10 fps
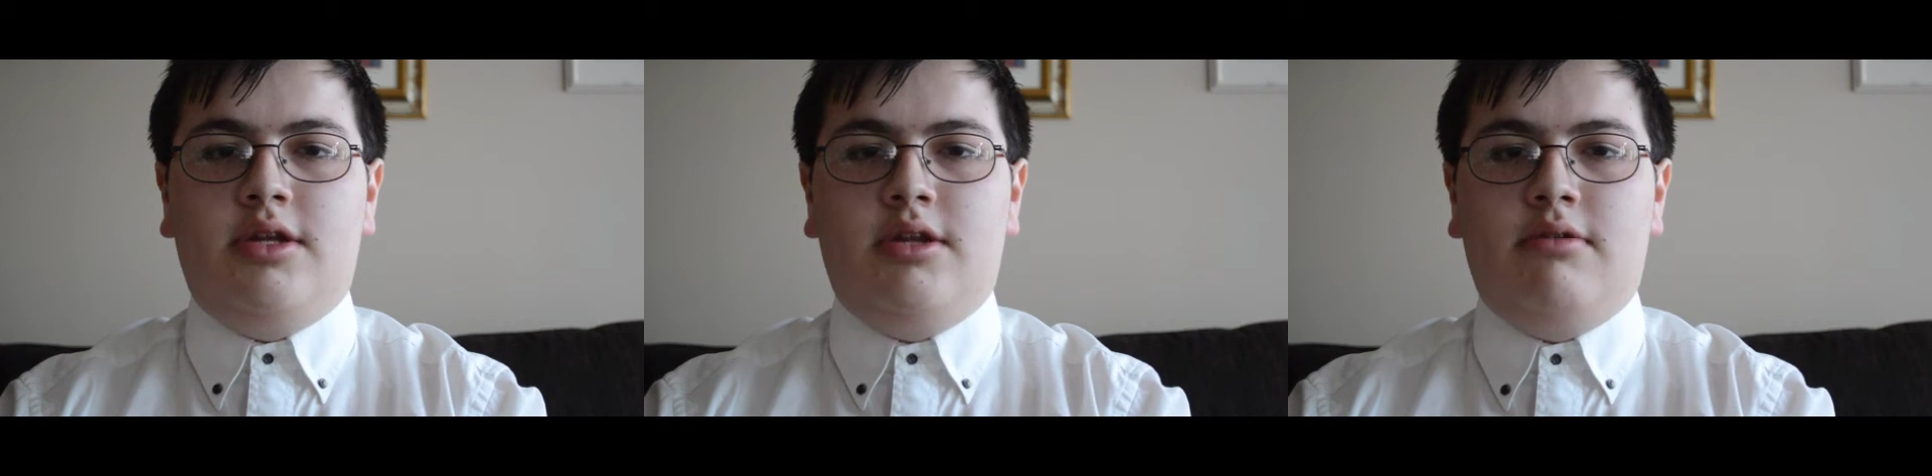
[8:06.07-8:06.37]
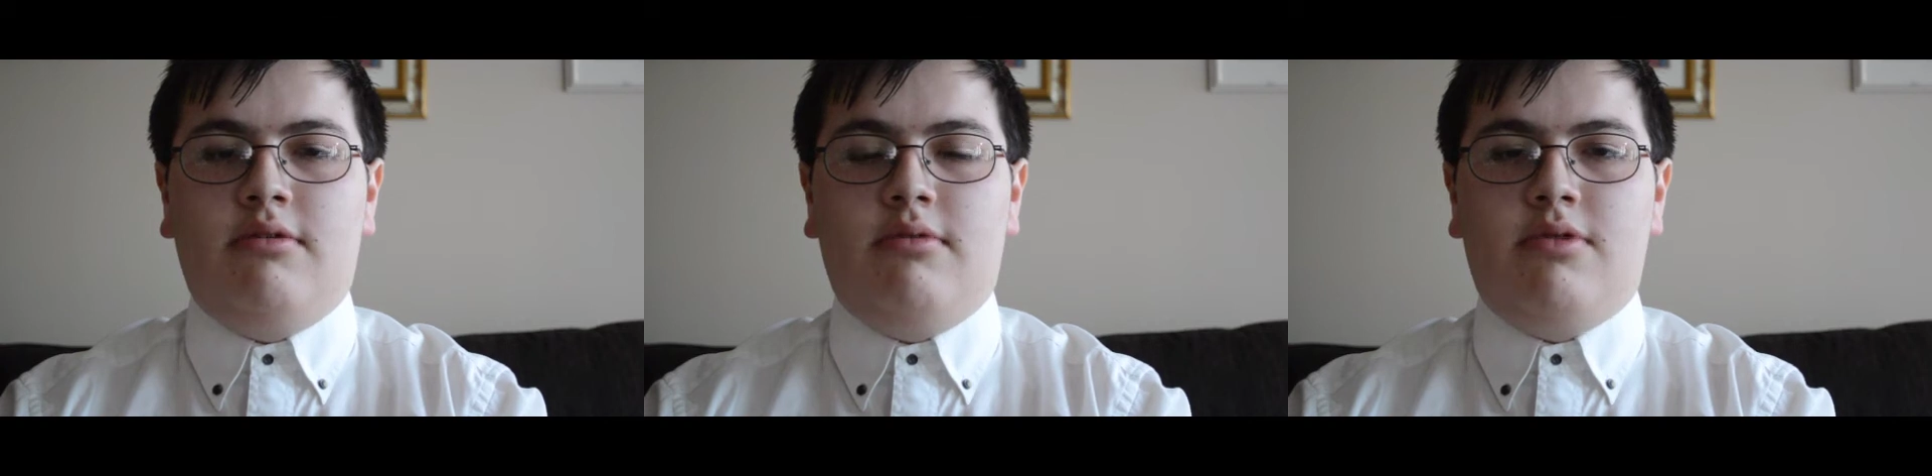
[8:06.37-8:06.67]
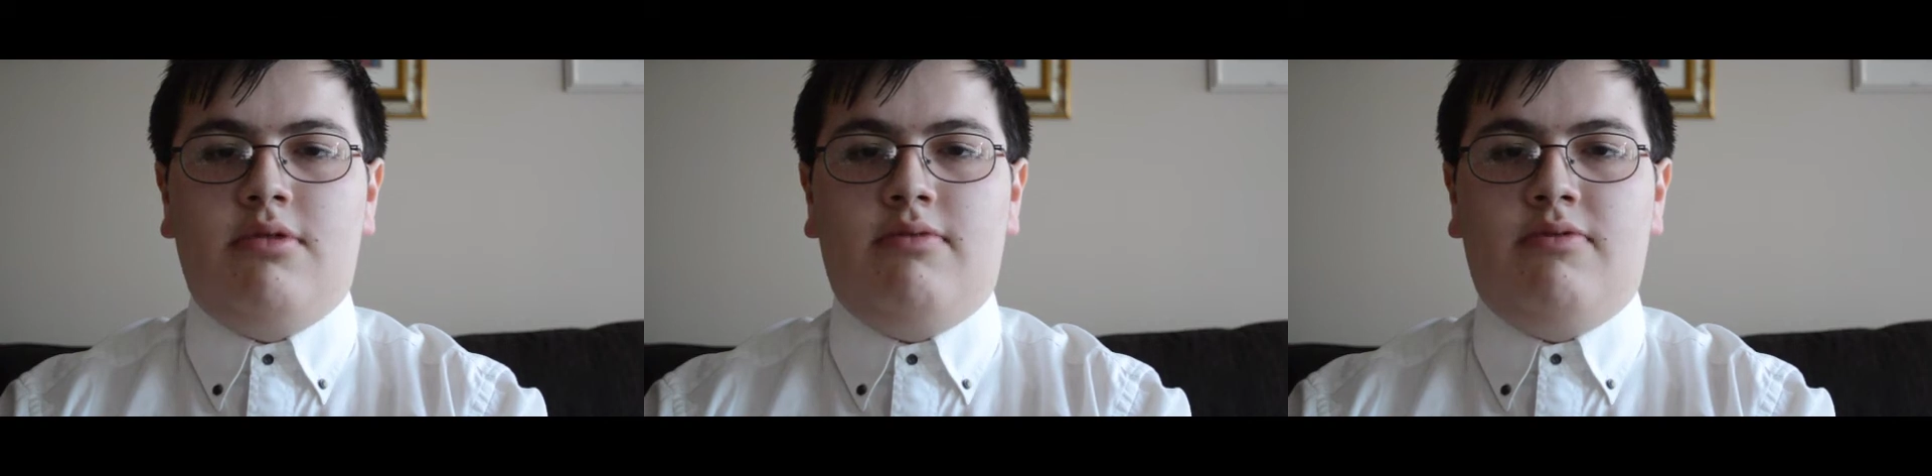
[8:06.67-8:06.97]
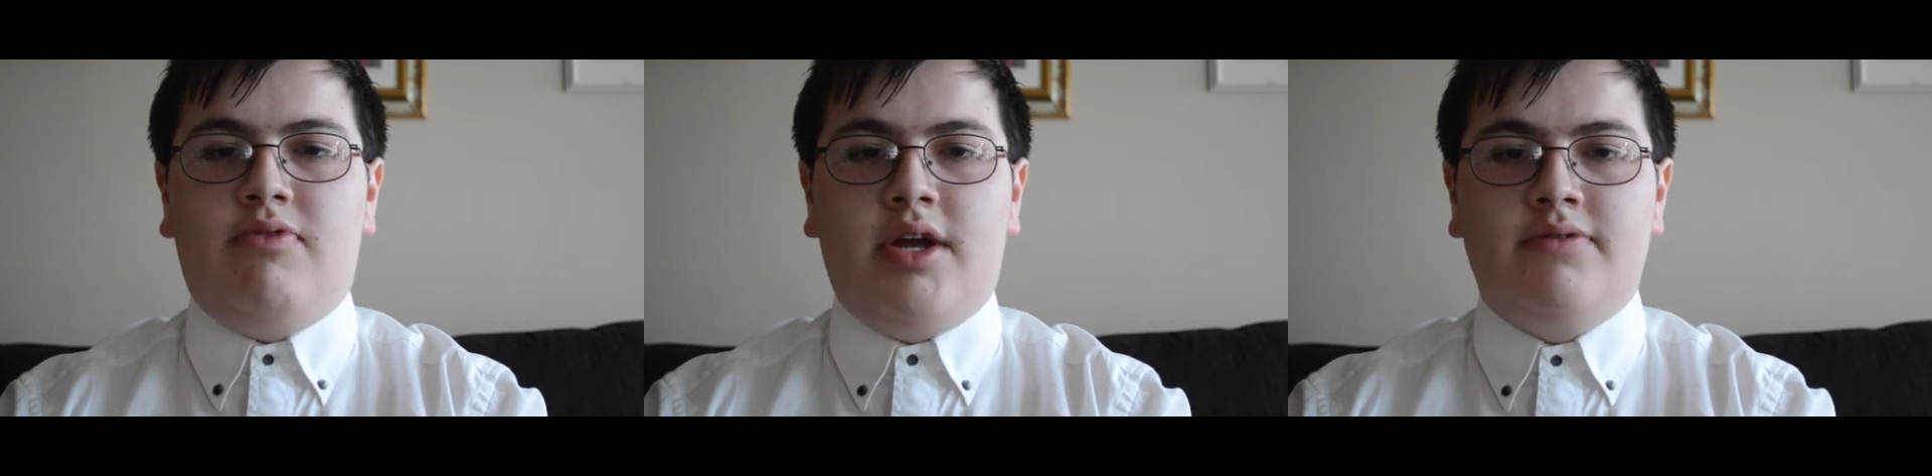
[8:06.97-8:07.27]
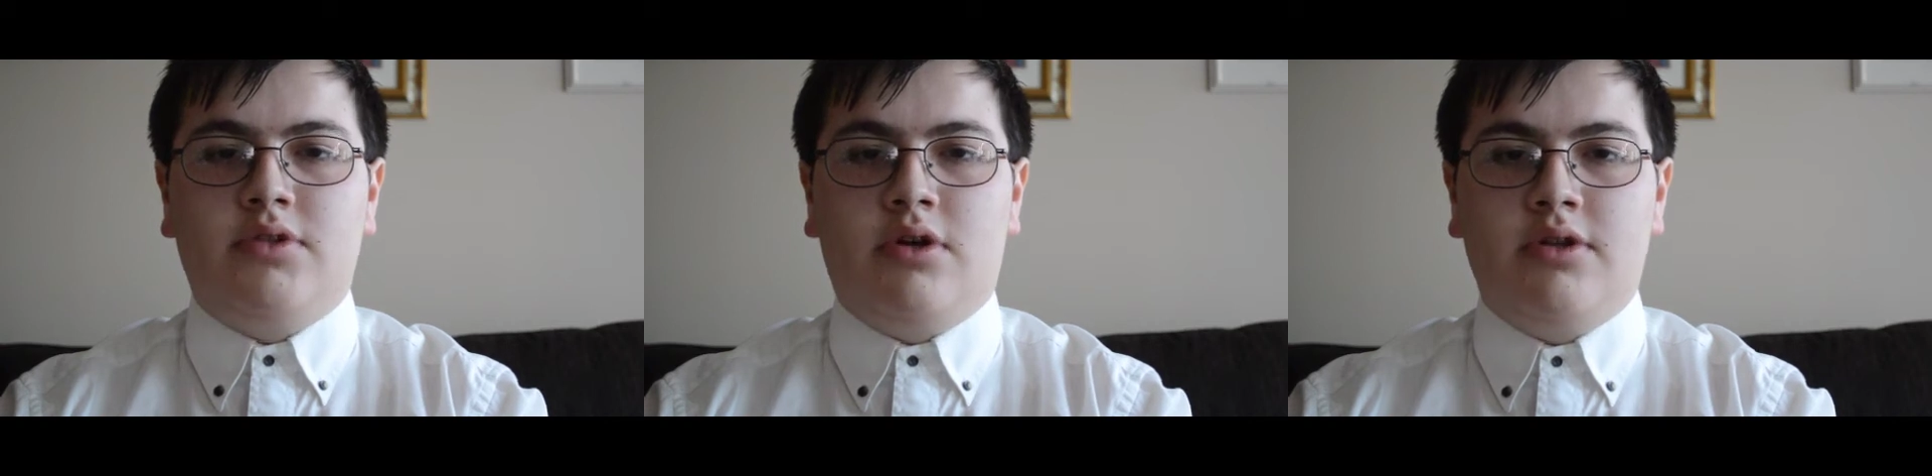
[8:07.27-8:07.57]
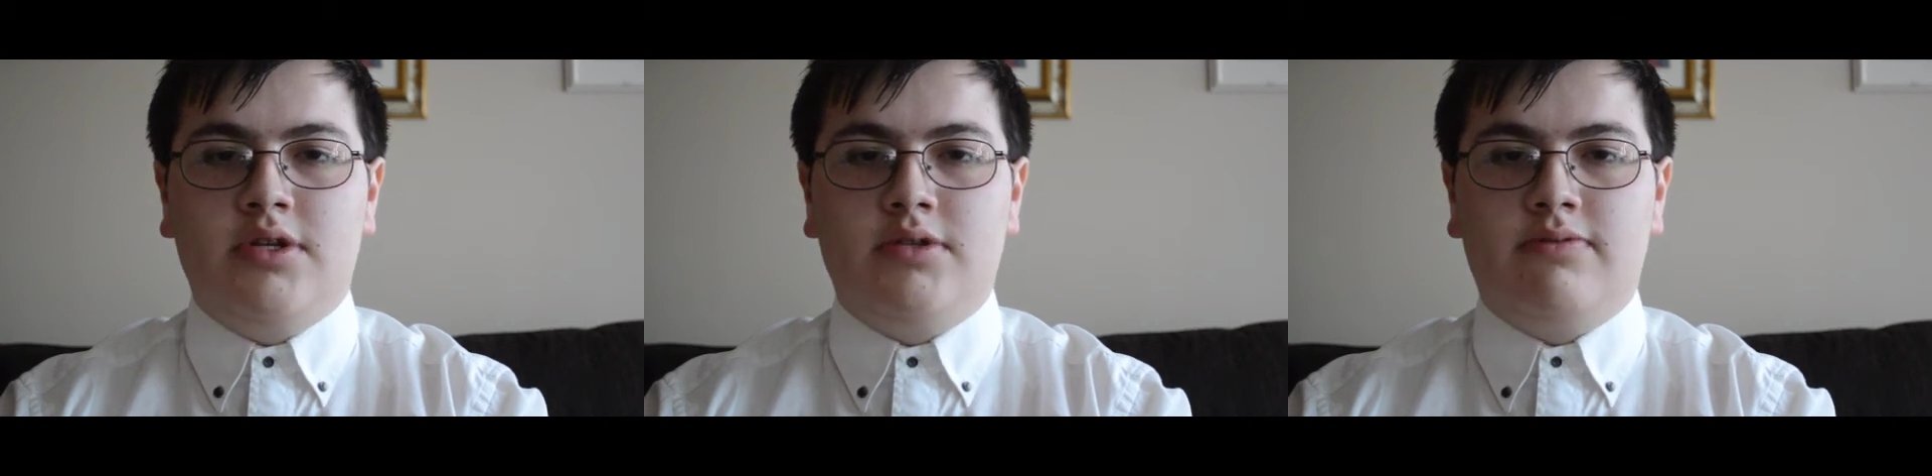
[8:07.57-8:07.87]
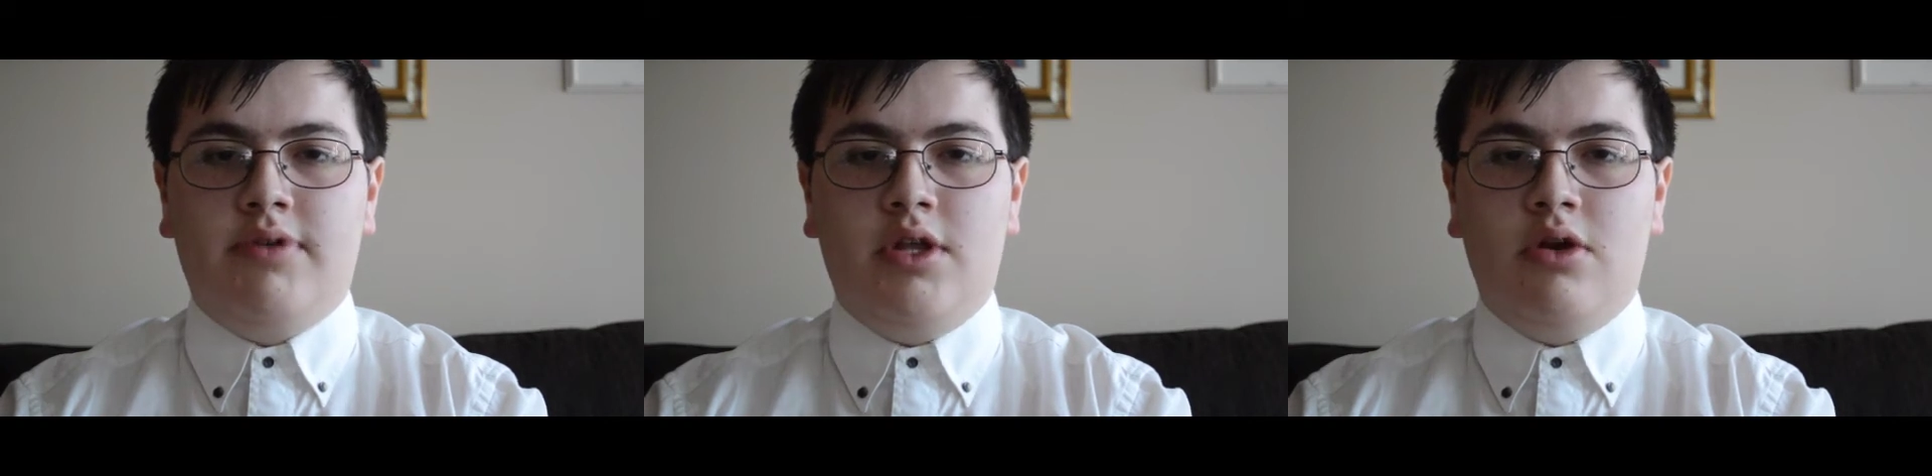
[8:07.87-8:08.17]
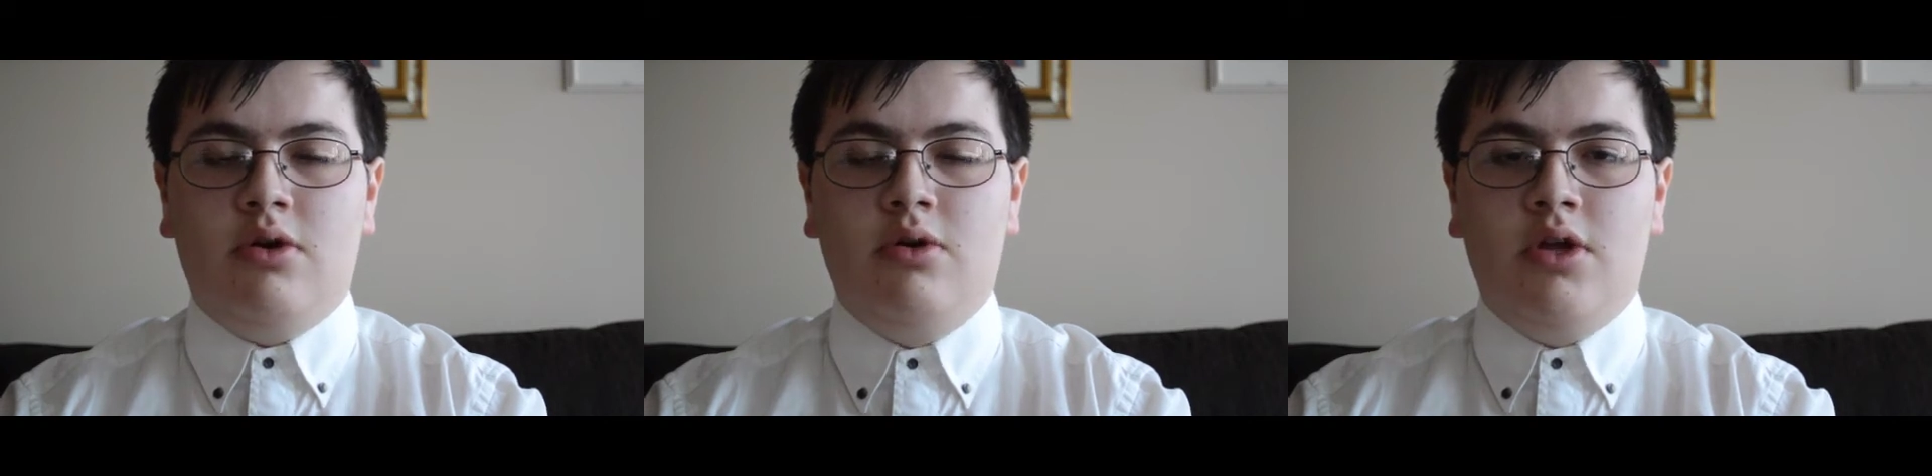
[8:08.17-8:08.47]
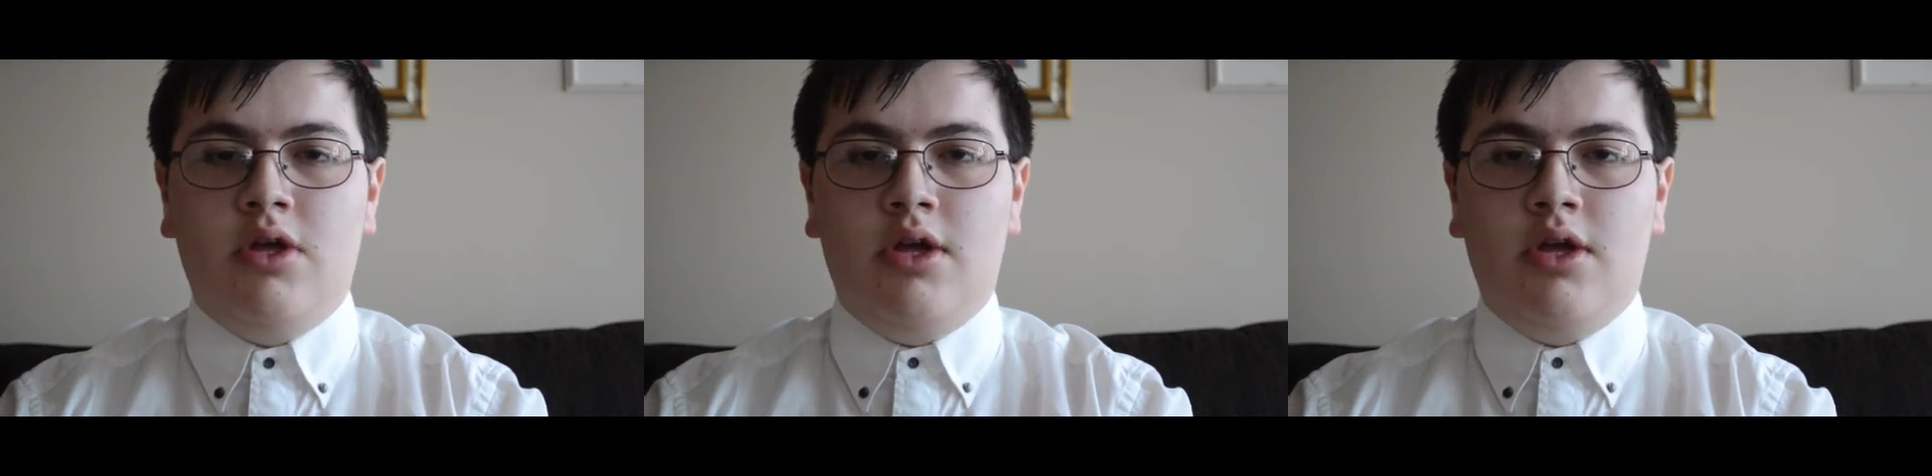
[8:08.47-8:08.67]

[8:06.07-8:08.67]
and 5-star this video,